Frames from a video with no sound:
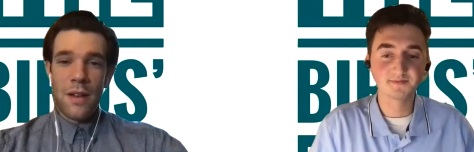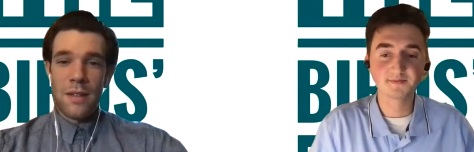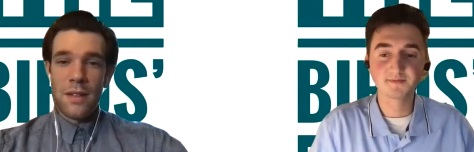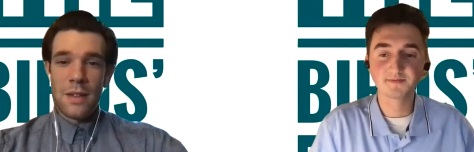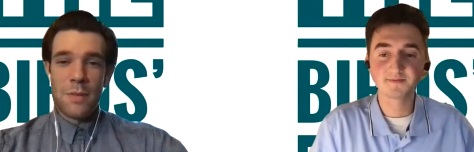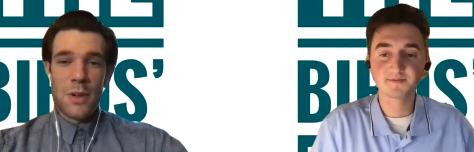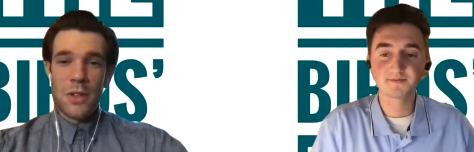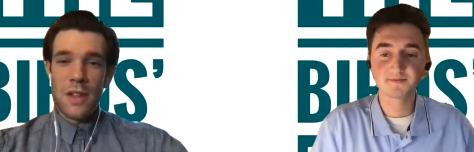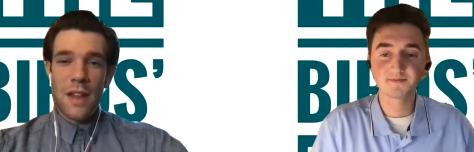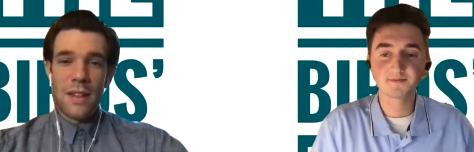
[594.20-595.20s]
Speaker 1: especially that
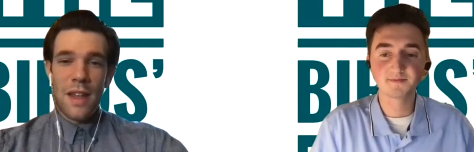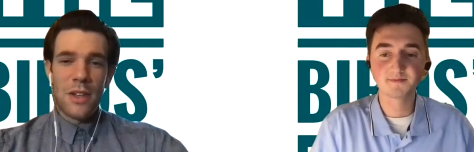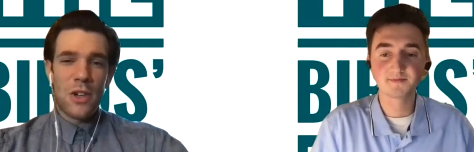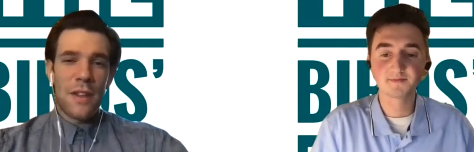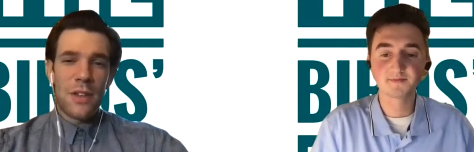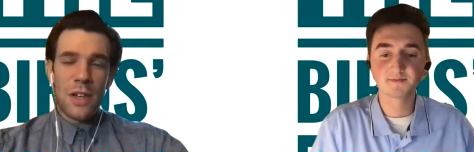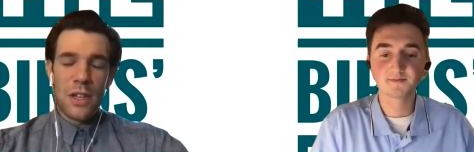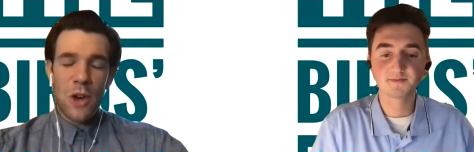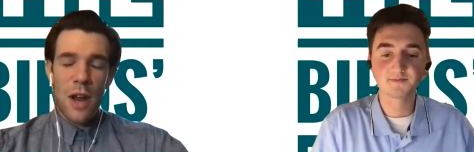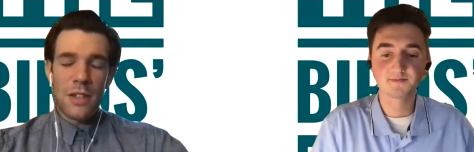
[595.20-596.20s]
he tries
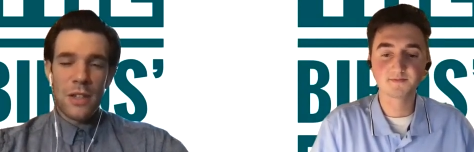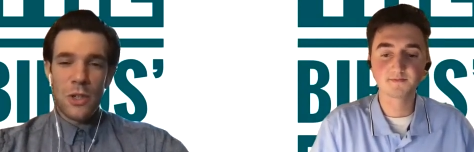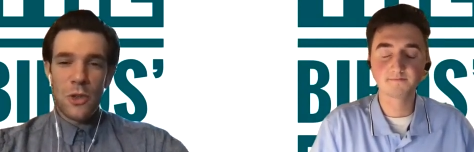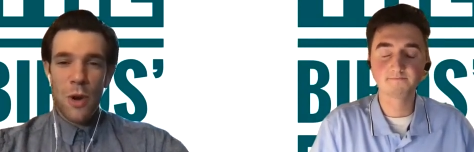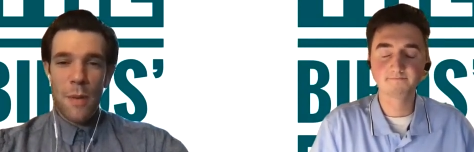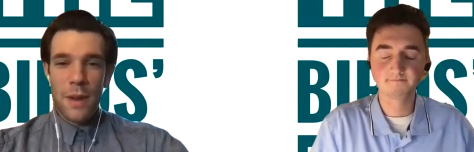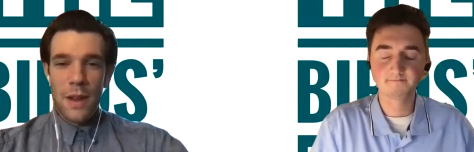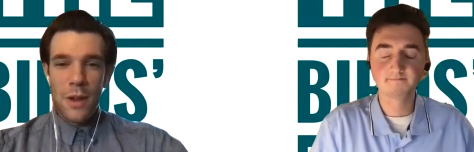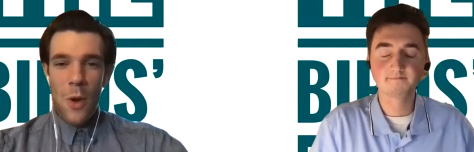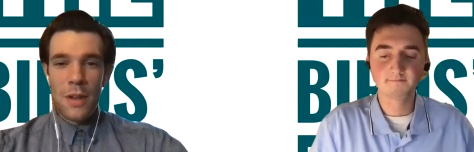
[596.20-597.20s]
to strip
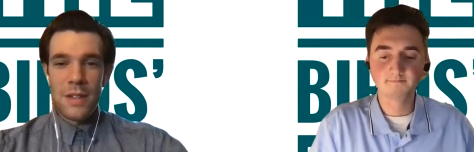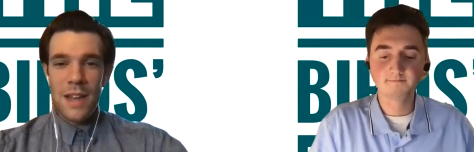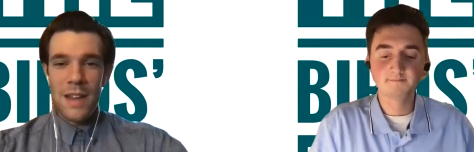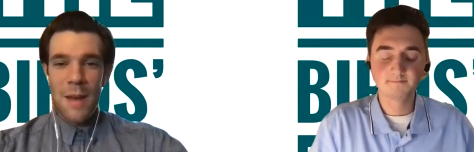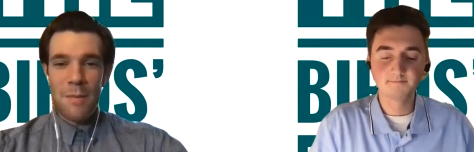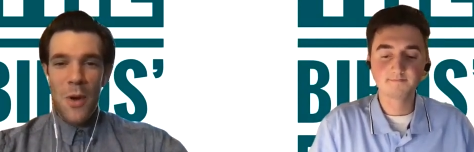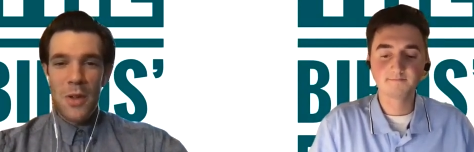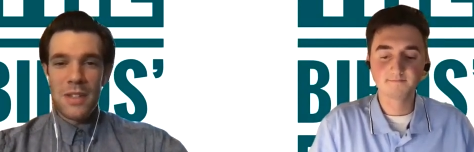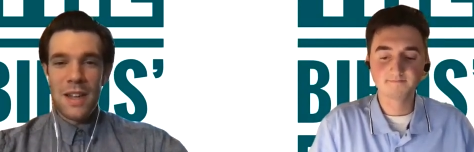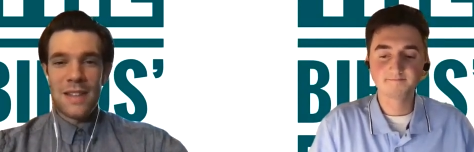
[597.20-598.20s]
Golden Tate that ball instead of
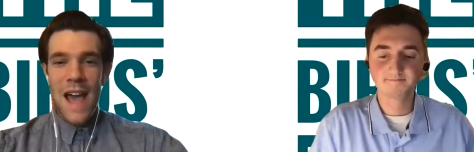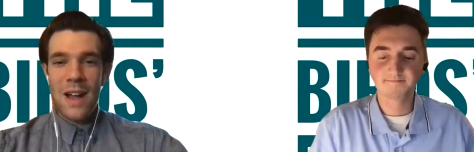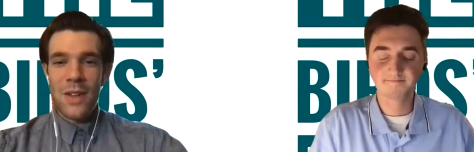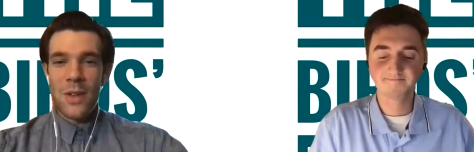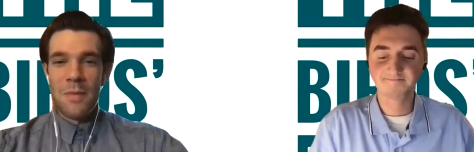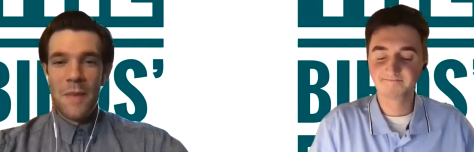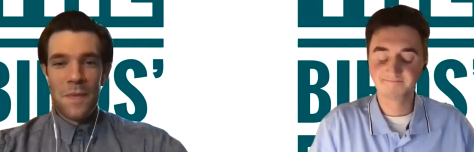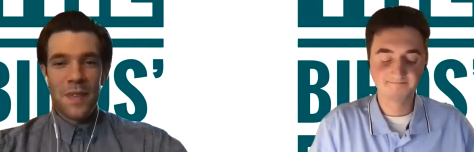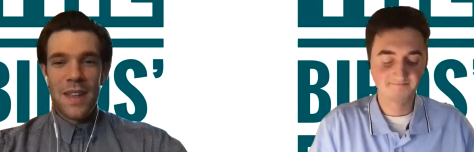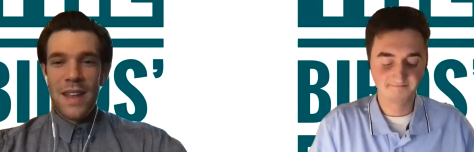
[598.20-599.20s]
tackle him.
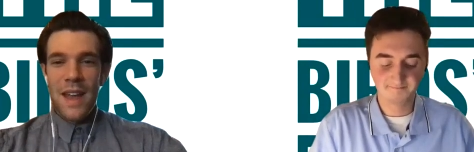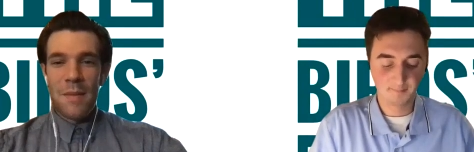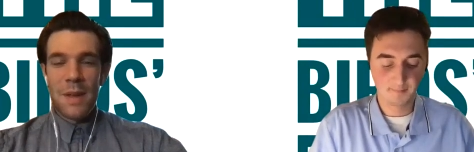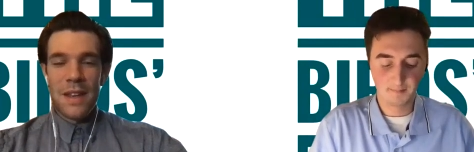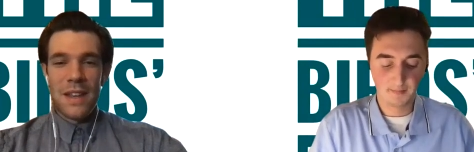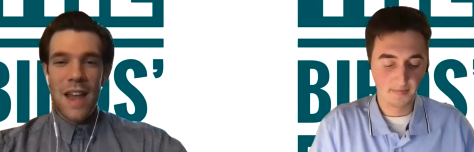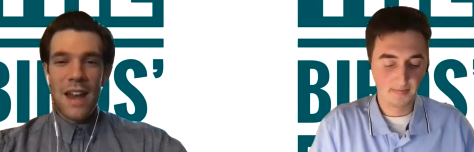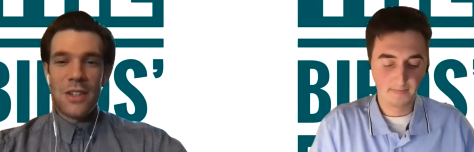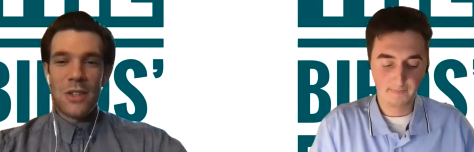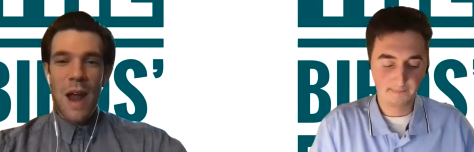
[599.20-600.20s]
I mean, you got to just
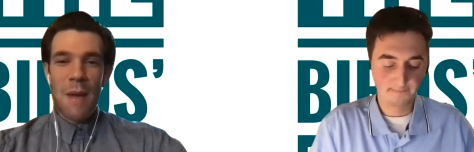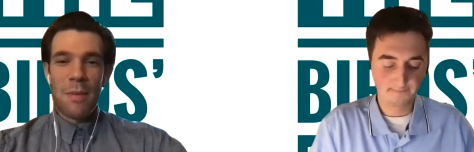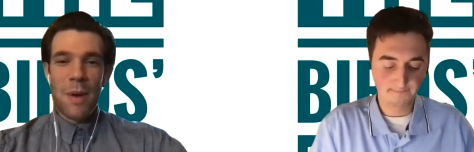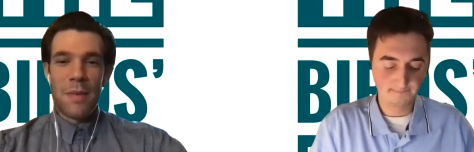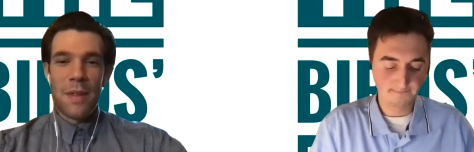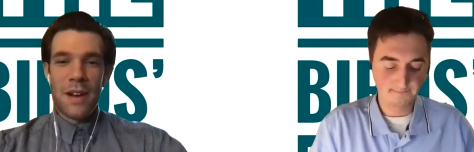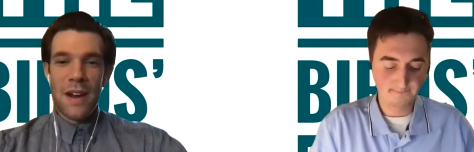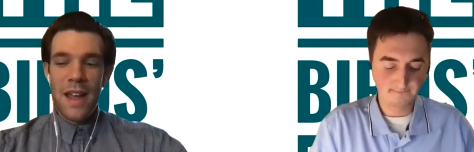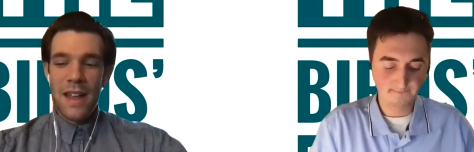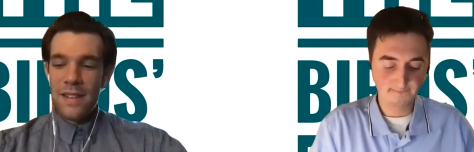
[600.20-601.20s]
wrap him up there, and
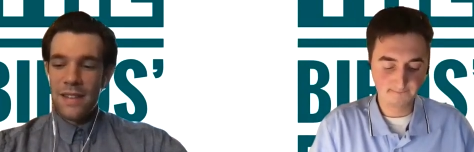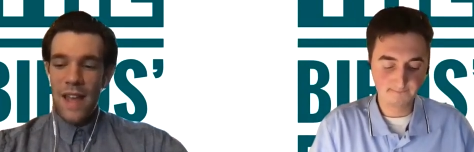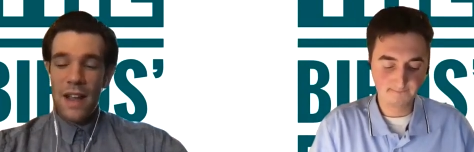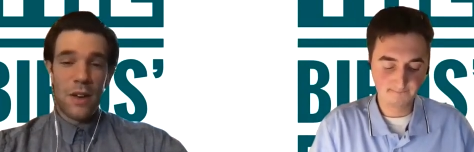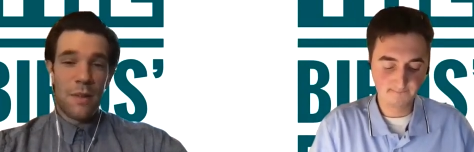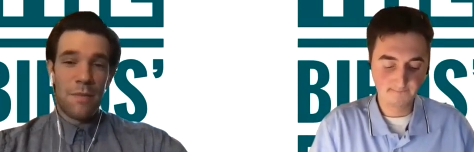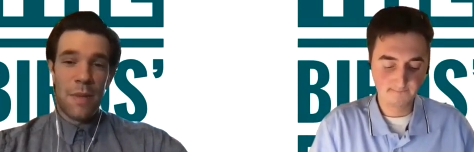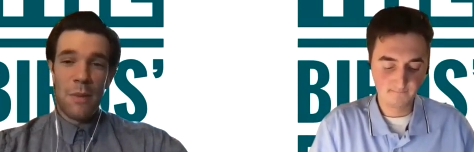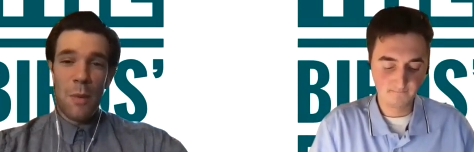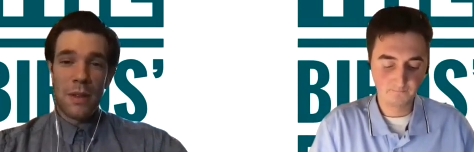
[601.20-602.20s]
that could have been
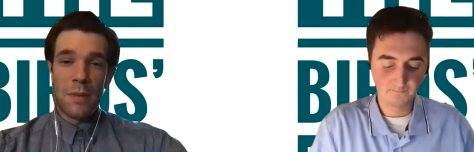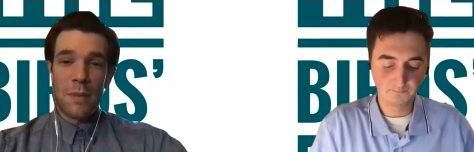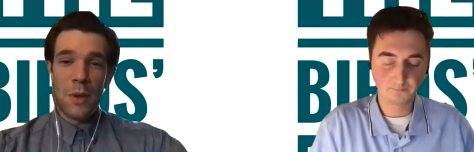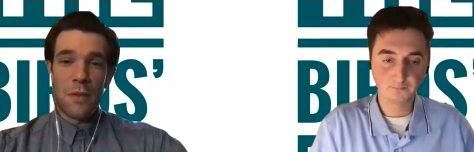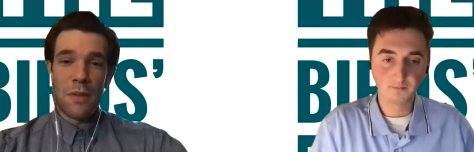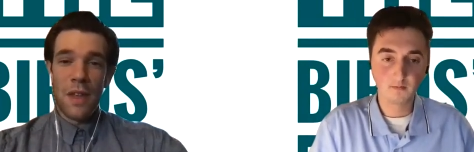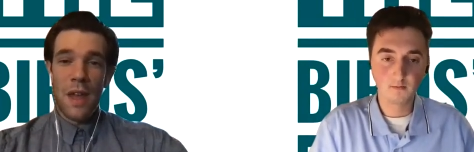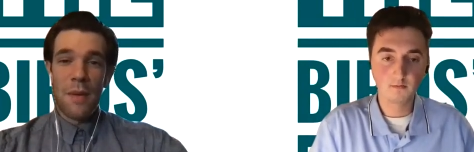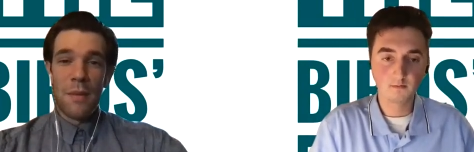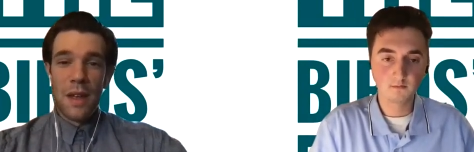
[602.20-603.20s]
momentum builder for them,
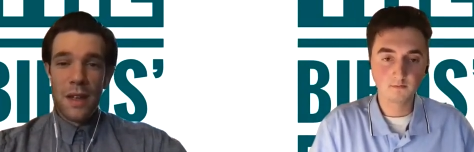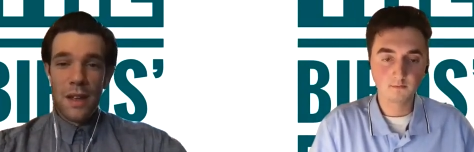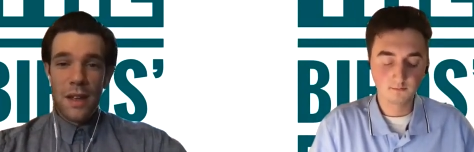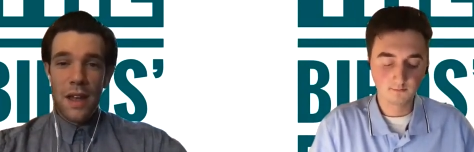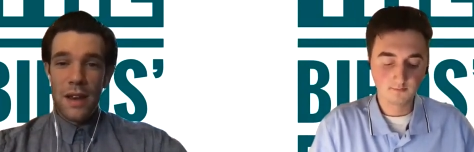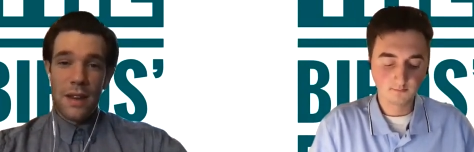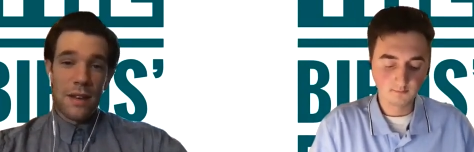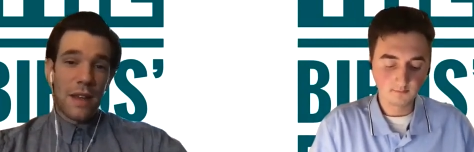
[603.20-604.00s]
and it kind